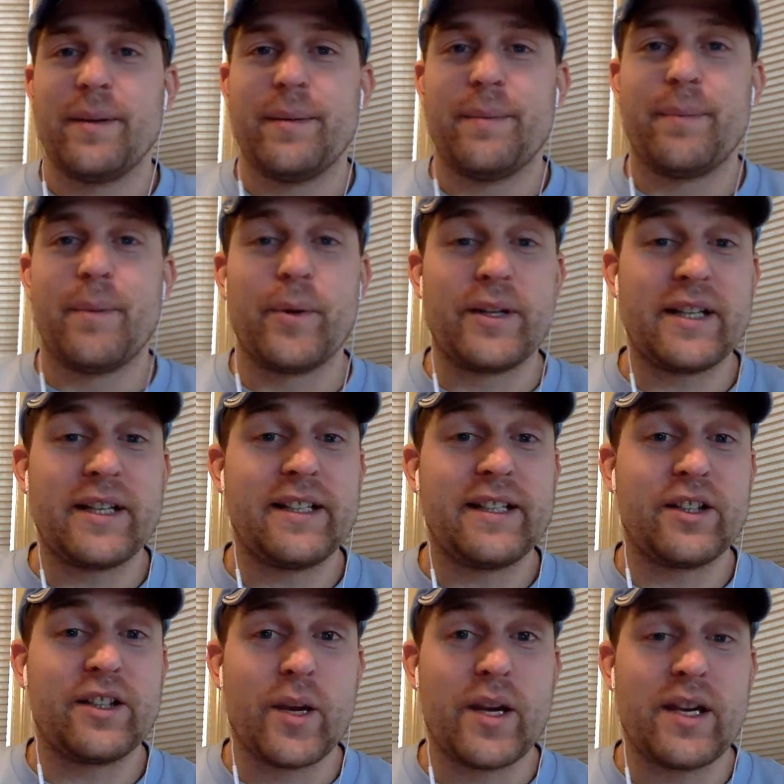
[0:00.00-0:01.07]
But we did get
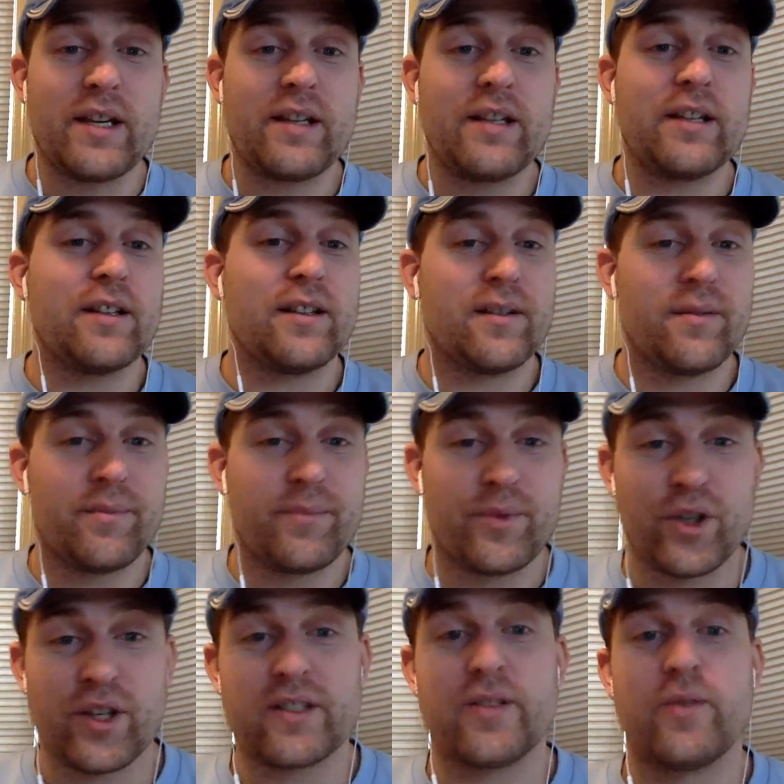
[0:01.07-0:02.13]
the win.
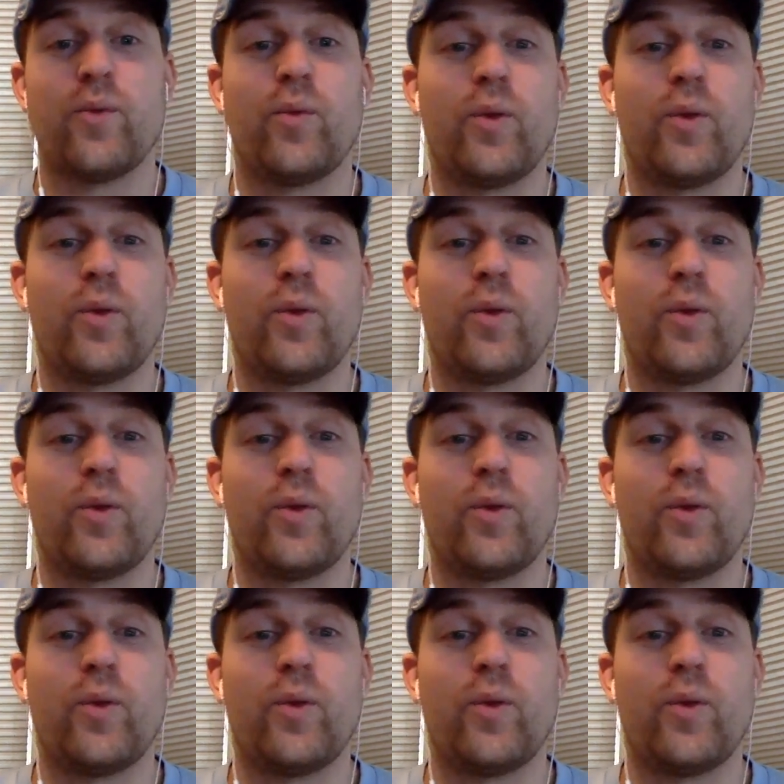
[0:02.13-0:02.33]
Took us to